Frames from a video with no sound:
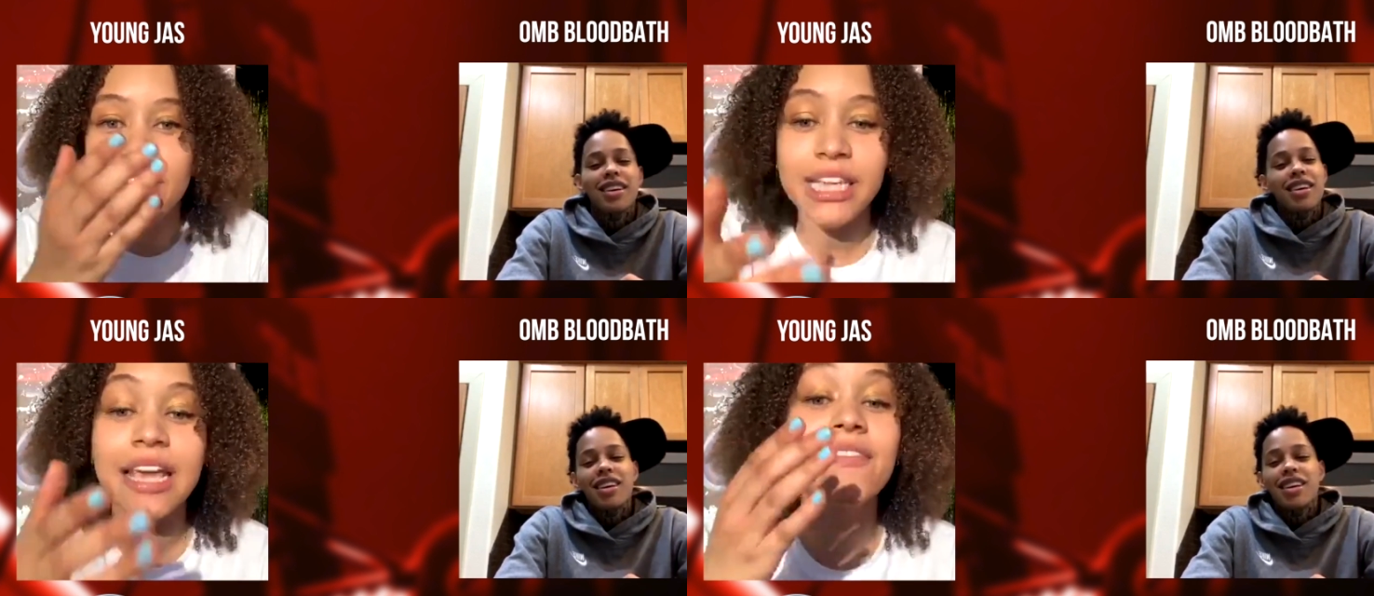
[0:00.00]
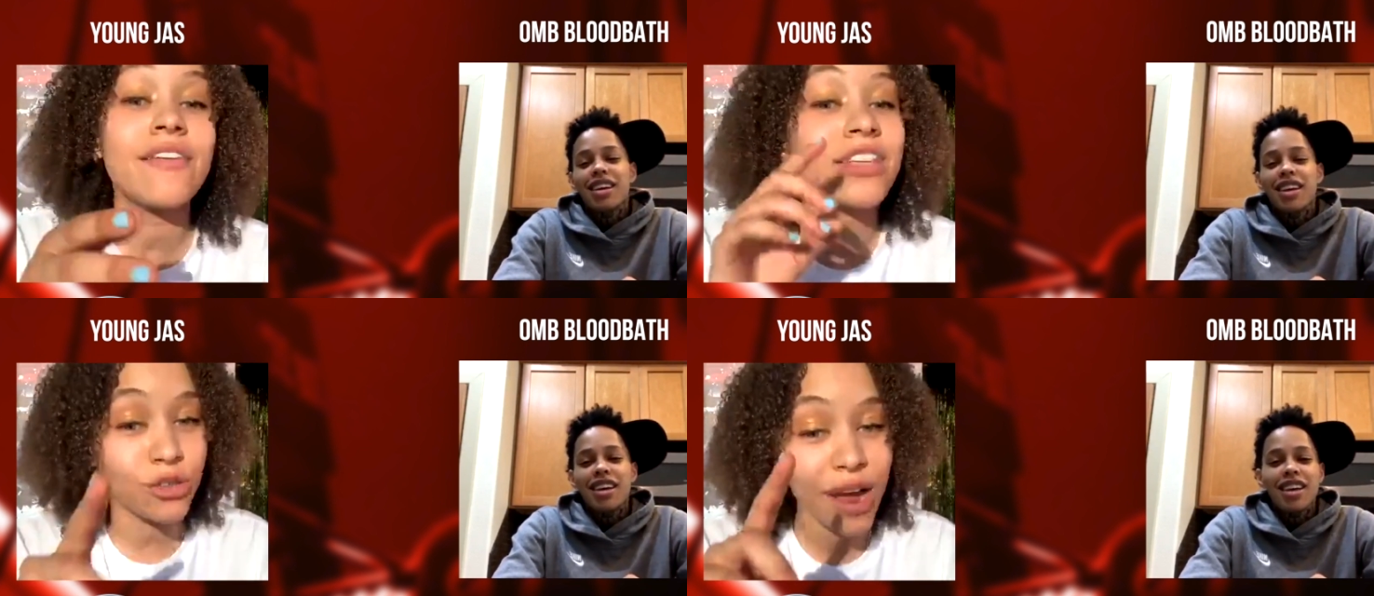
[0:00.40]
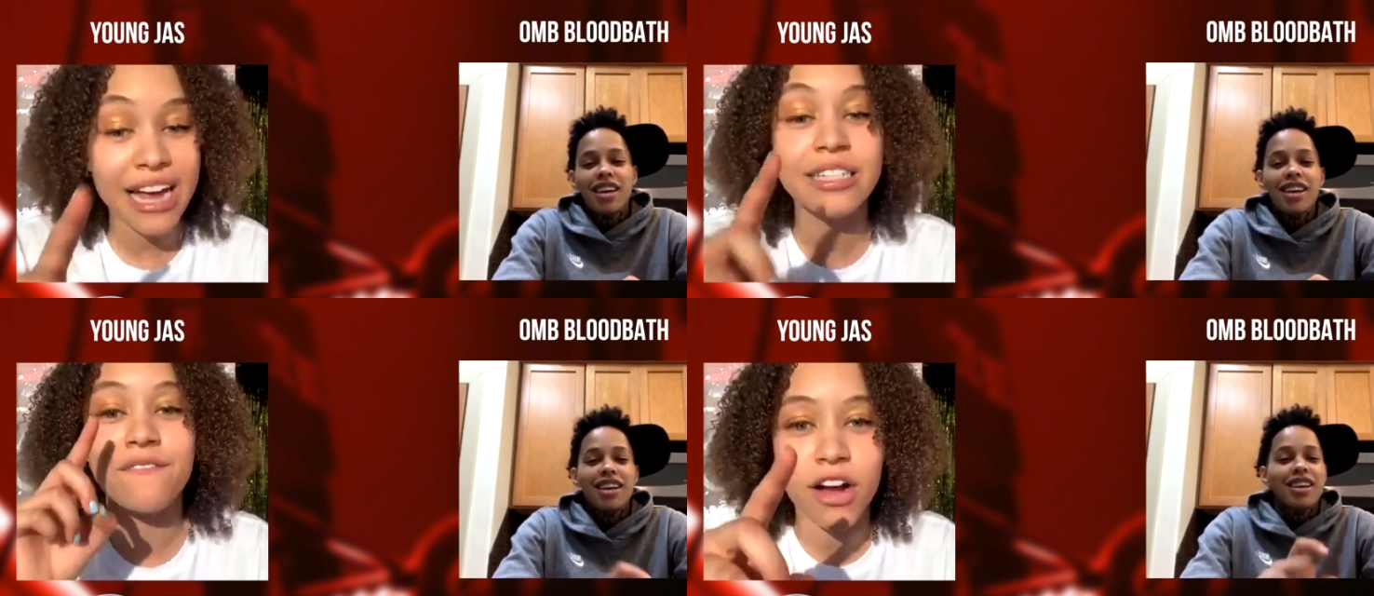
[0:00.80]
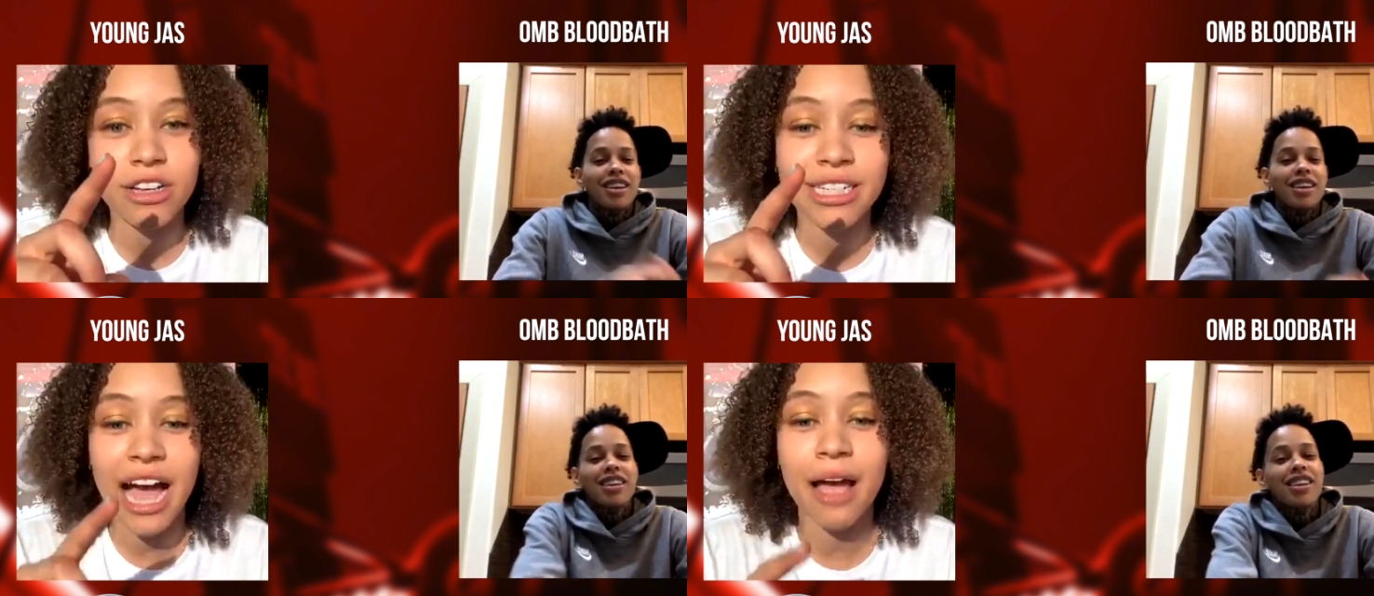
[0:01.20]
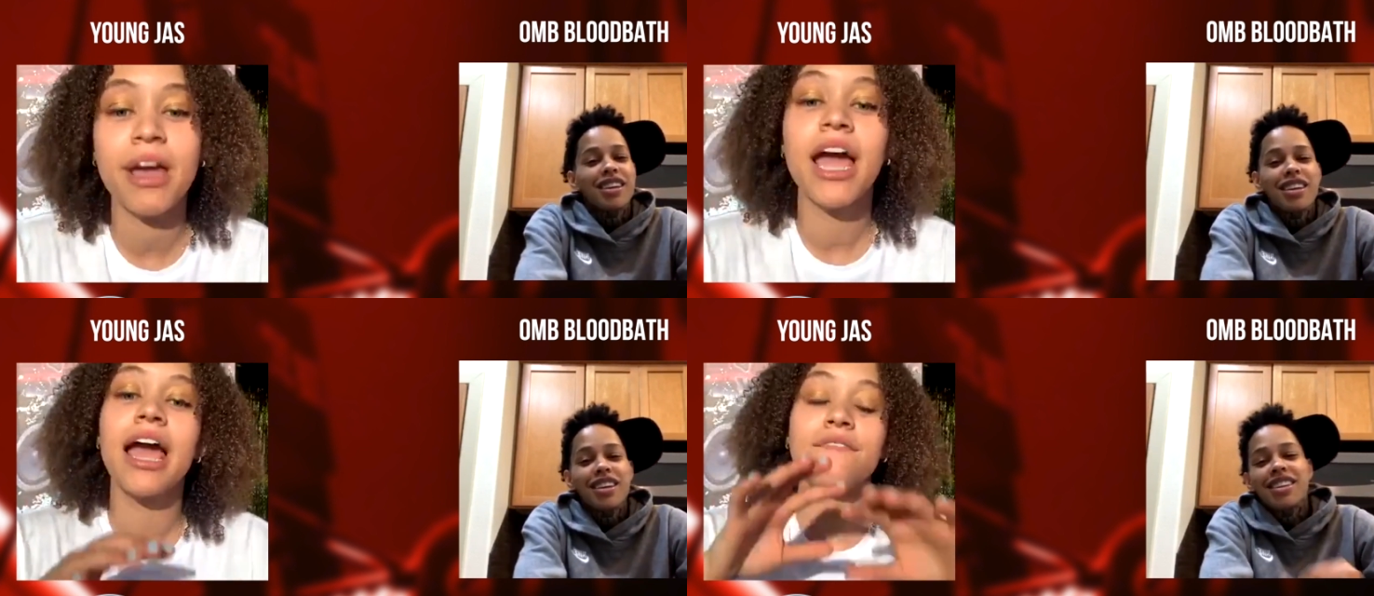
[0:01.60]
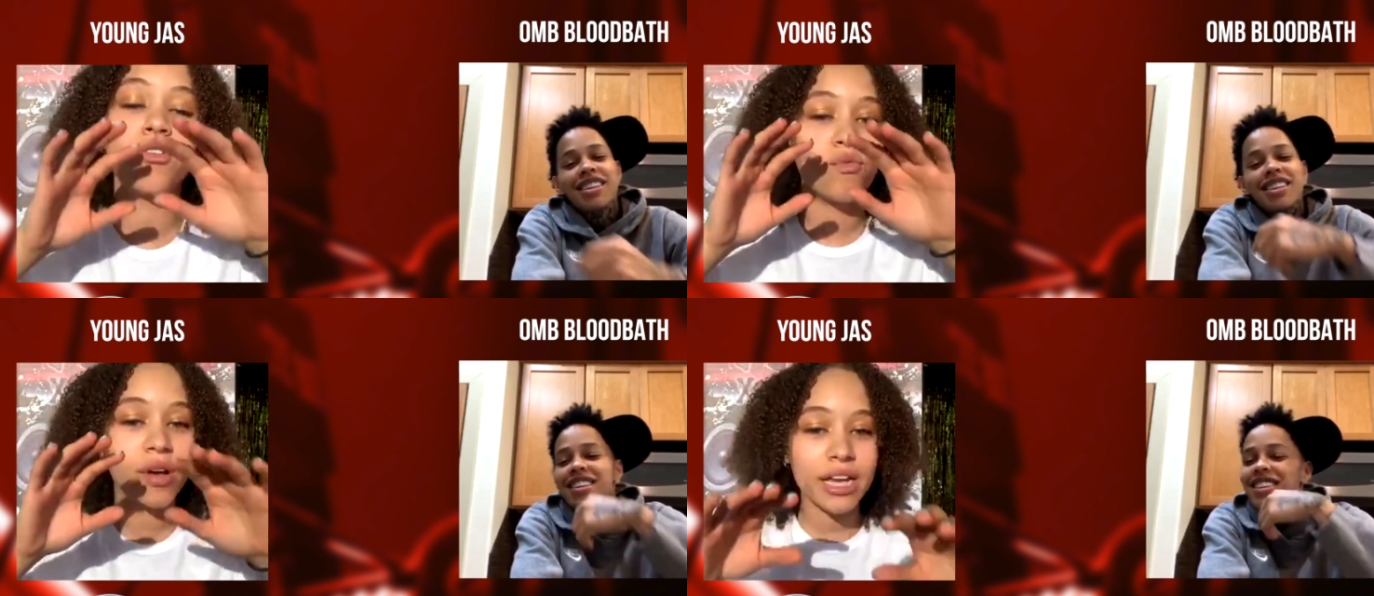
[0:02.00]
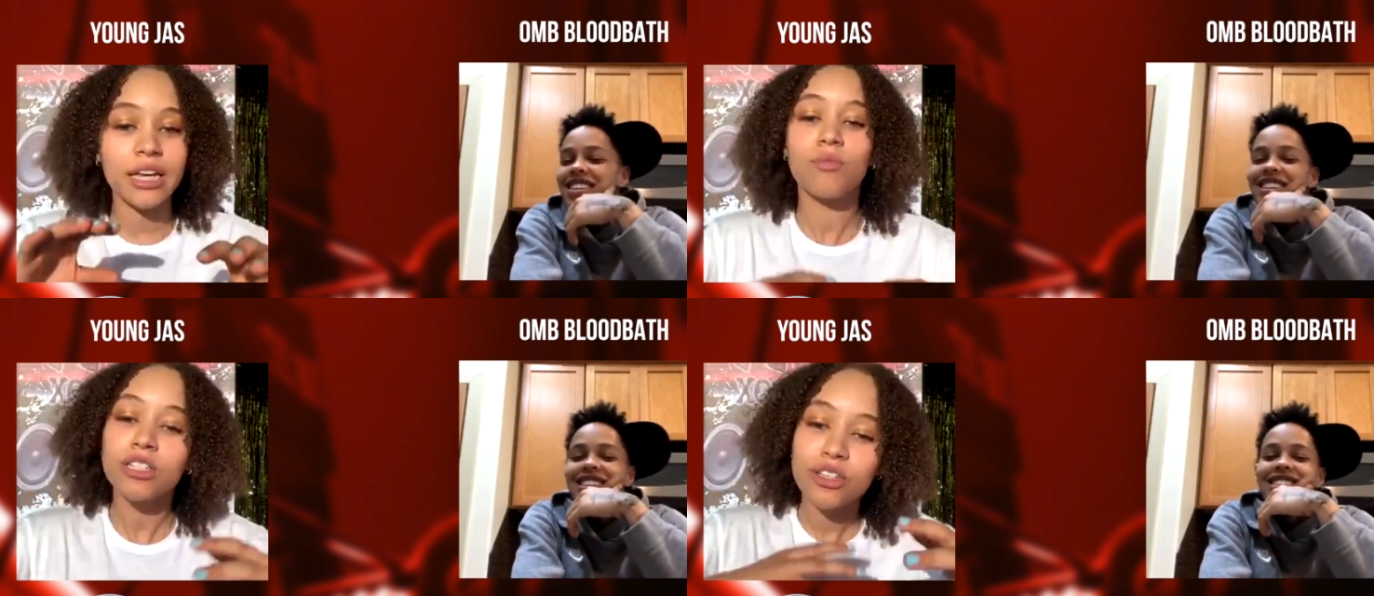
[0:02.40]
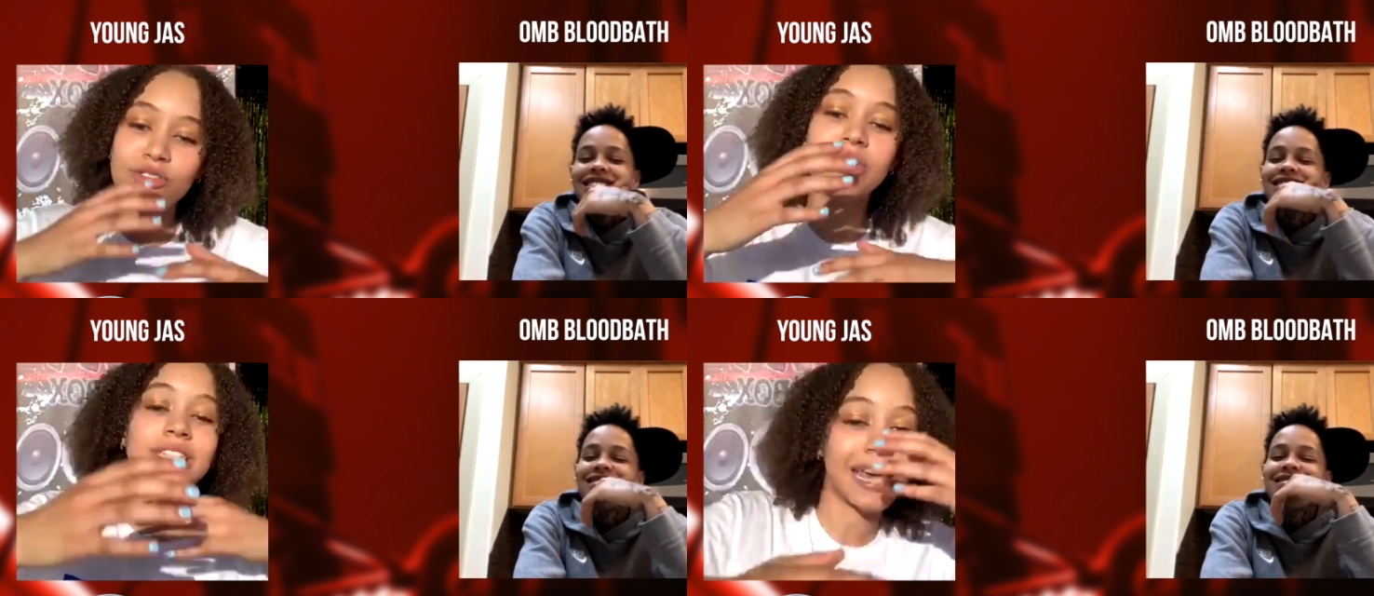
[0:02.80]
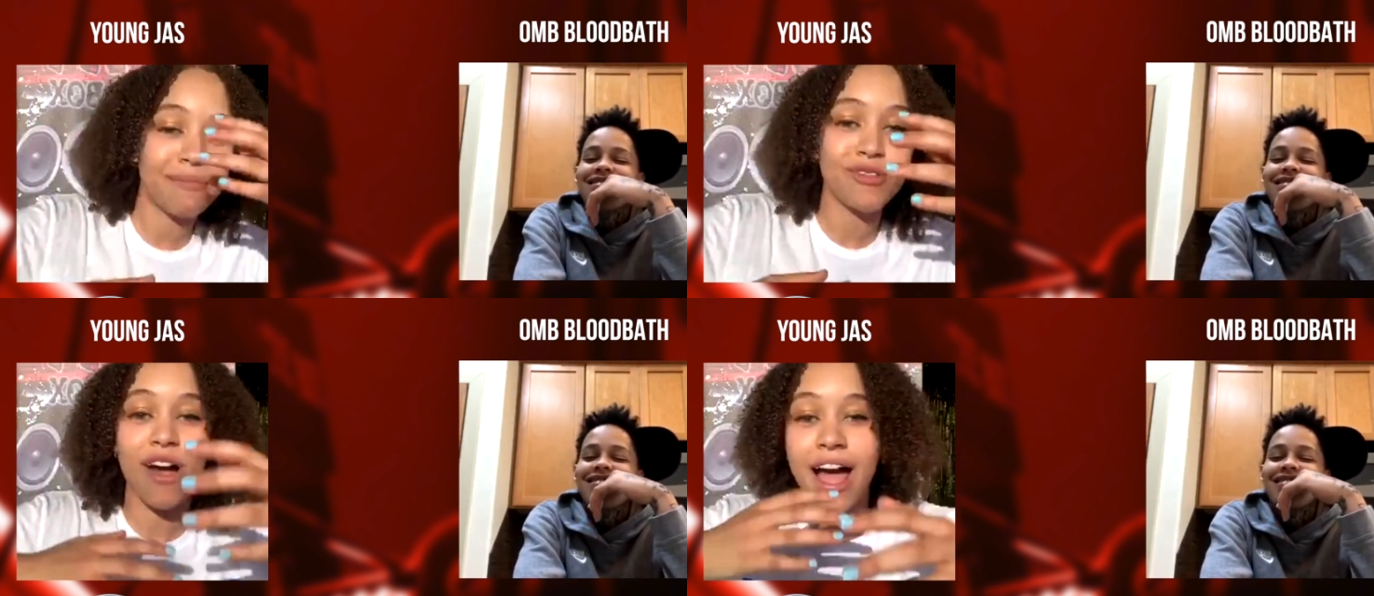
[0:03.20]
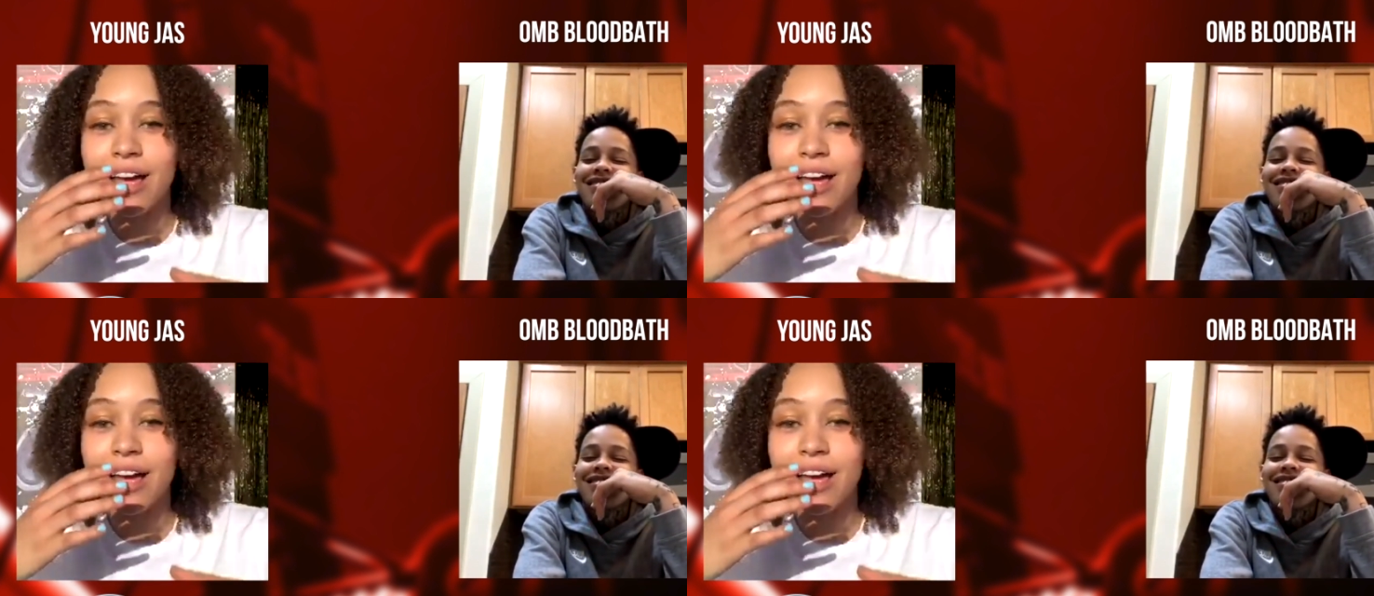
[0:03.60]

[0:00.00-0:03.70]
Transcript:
Speaker 1: even if it's trash the first time, if you really, wouldn't you just keep trying